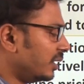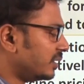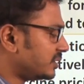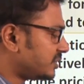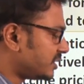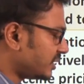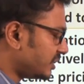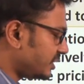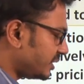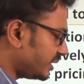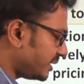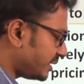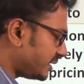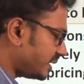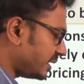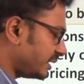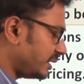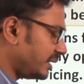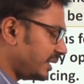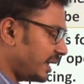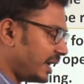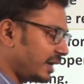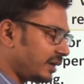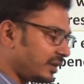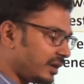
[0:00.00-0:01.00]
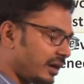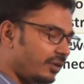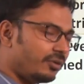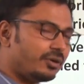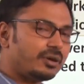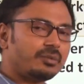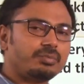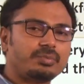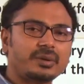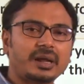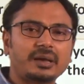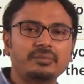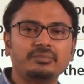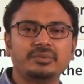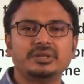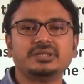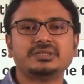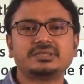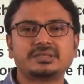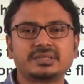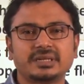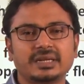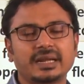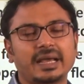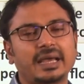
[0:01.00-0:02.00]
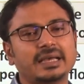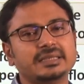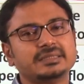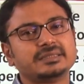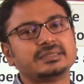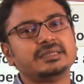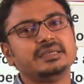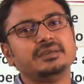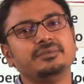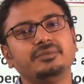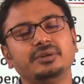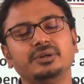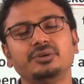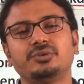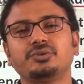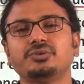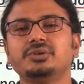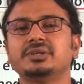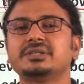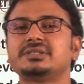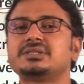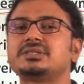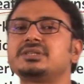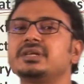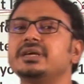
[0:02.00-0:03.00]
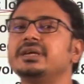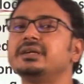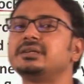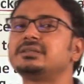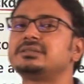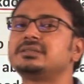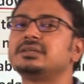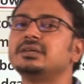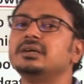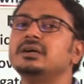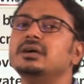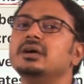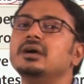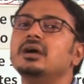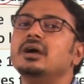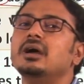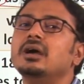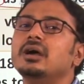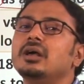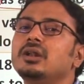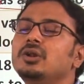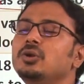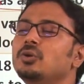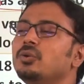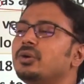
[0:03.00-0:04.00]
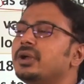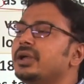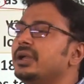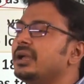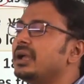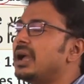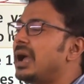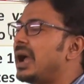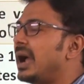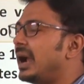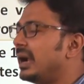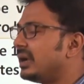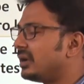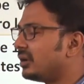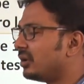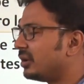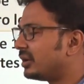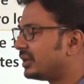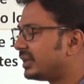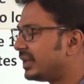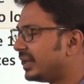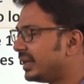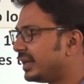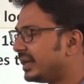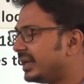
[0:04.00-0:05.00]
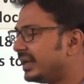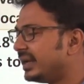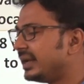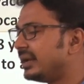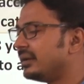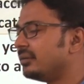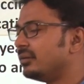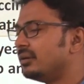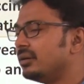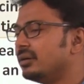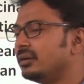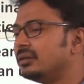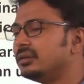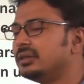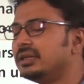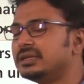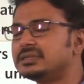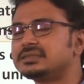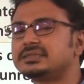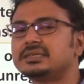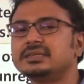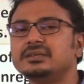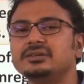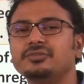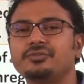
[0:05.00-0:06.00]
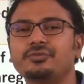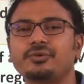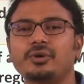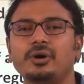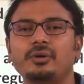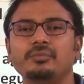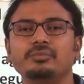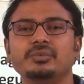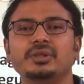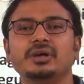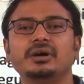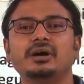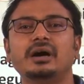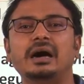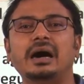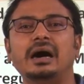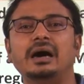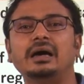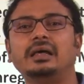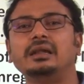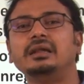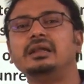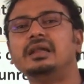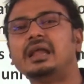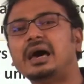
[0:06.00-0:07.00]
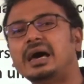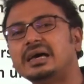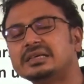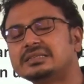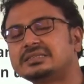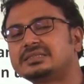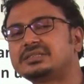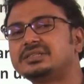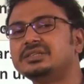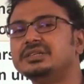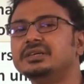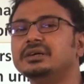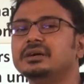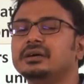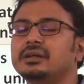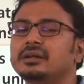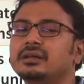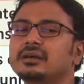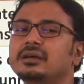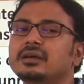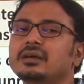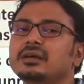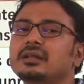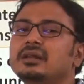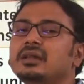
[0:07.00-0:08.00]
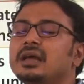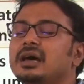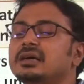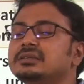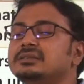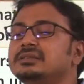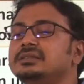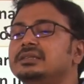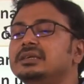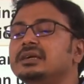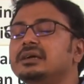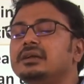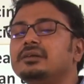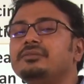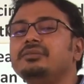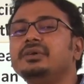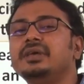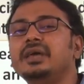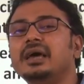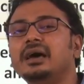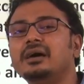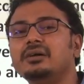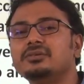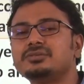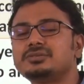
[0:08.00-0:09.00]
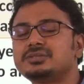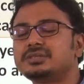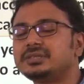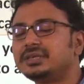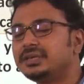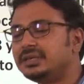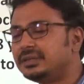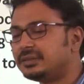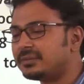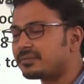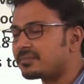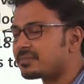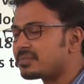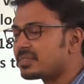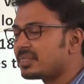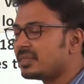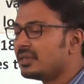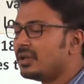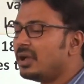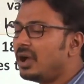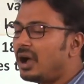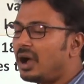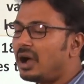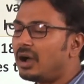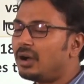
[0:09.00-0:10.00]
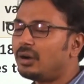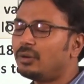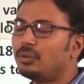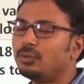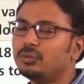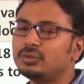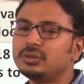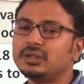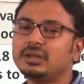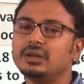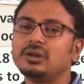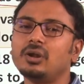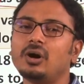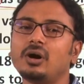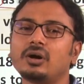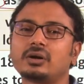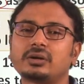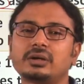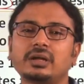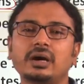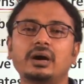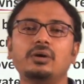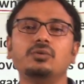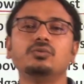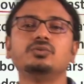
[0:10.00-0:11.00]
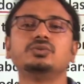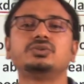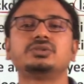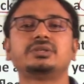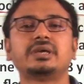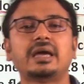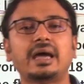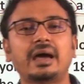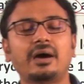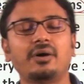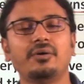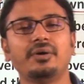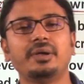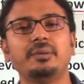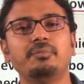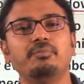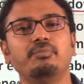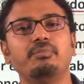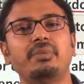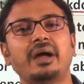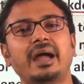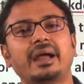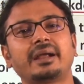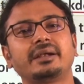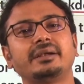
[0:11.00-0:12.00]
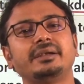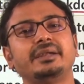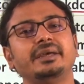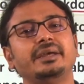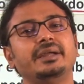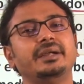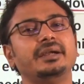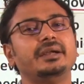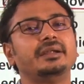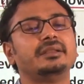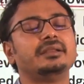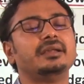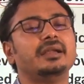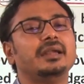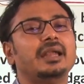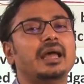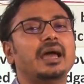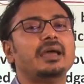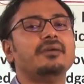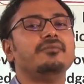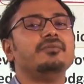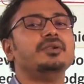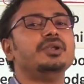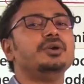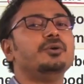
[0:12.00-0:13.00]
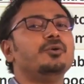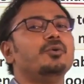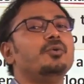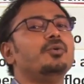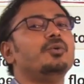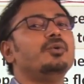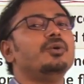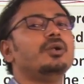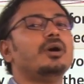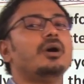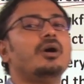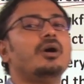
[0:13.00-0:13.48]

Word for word: suggestion that our prime minister has given to the states looking at or taking lesson from the last year. Last year we have seen how the lockdowns have impacted the livelihood